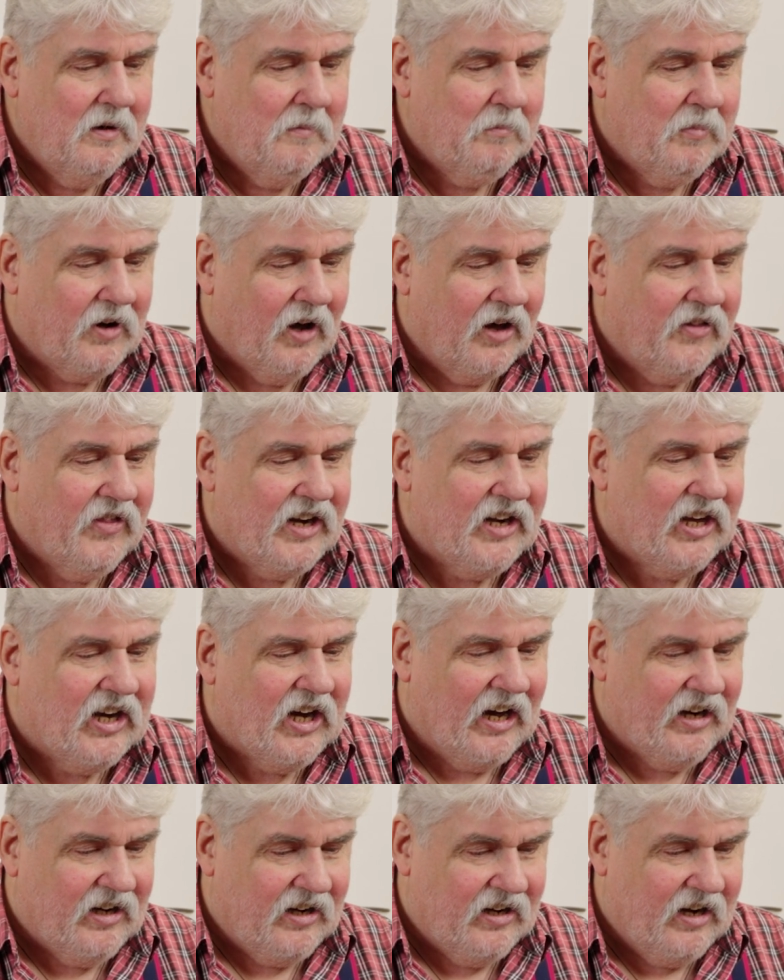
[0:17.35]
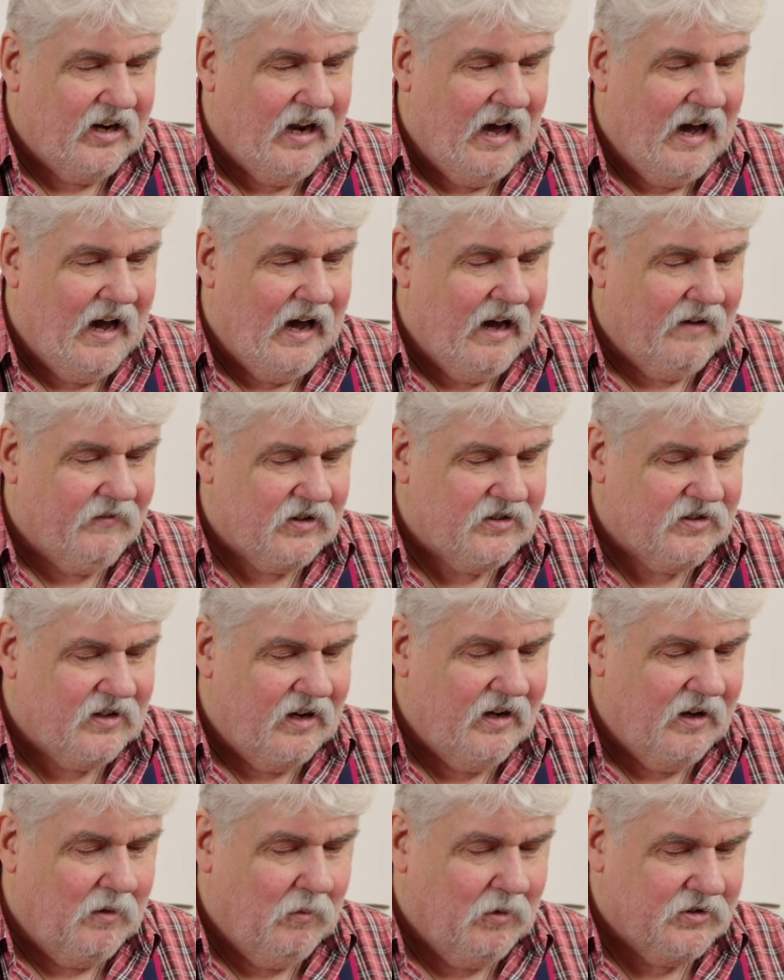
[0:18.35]
but I then cut it in half because I
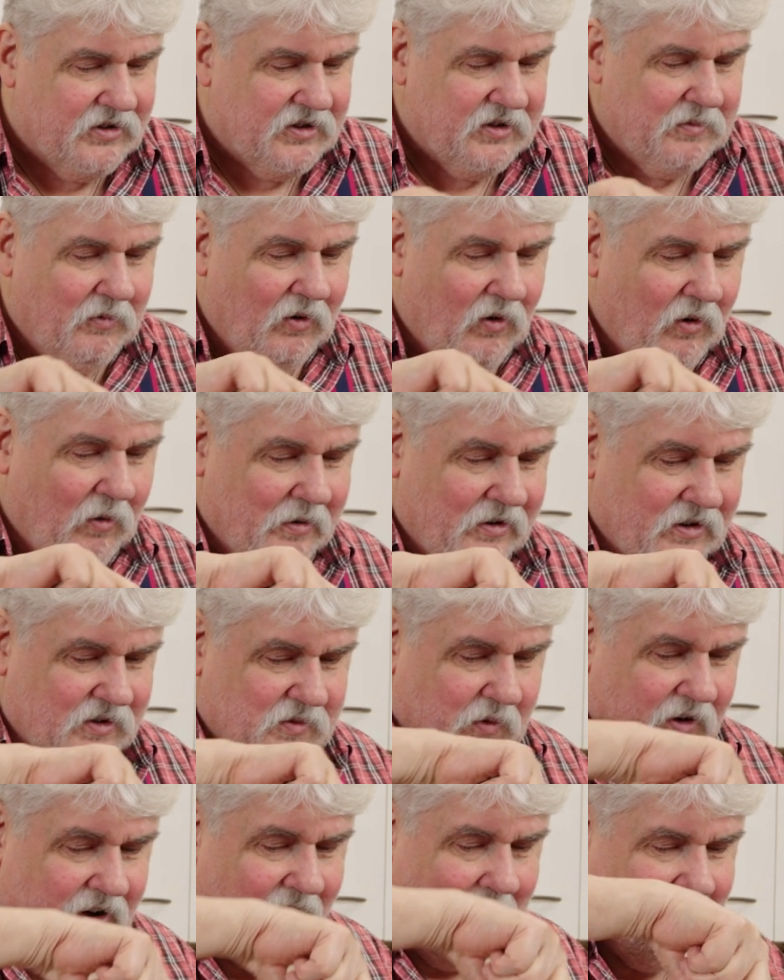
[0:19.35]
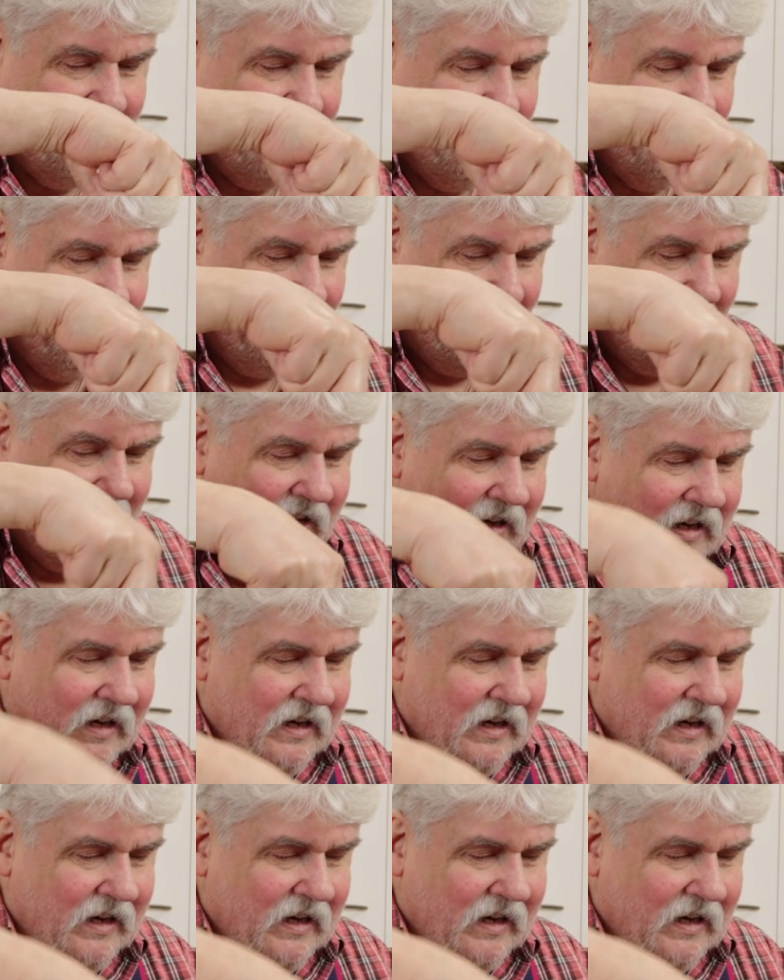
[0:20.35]
only want small, because what I'm doing